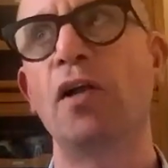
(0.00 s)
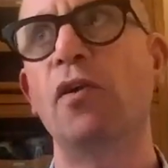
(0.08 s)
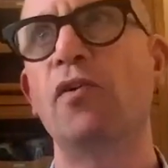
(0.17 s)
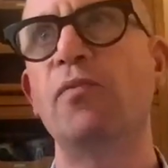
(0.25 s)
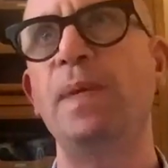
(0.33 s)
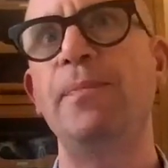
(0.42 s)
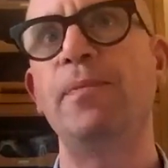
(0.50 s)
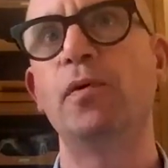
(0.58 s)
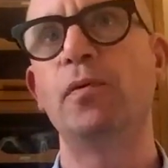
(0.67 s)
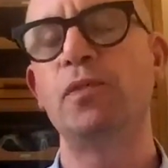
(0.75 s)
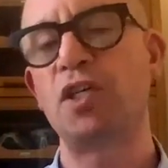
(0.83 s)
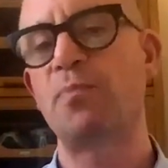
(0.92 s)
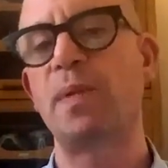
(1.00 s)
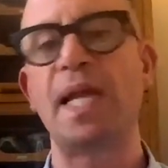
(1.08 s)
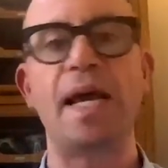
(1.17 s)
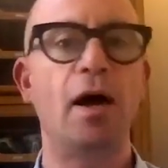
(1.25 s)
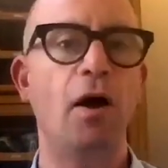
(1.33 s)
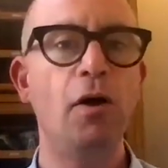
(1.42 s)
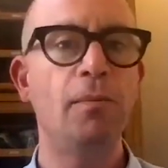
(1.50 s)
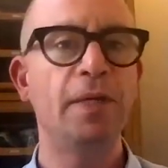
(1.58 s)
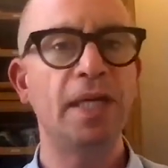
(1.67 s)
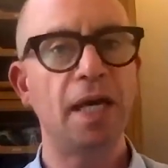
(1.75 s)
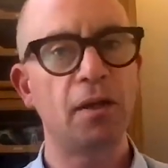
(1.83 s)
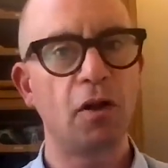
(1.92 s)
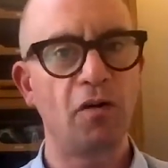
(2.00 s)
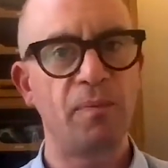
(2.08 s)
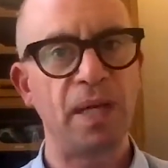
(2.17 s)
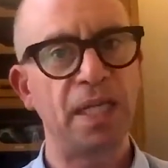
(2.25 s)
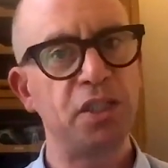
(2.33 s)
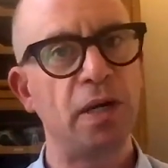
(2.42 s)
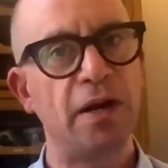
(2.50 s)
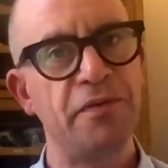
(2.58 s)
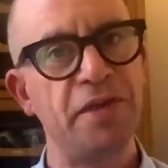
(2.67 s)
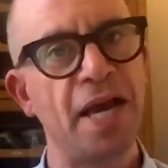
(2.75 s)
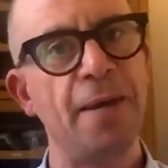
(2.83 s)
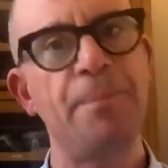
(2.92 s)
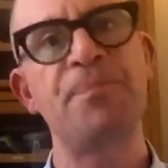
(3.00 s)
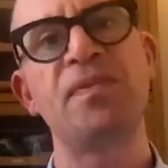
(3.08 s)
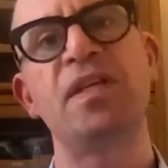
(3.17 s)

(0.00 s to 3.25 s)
a lot of people just play at home and get a lot of pleasure out of that.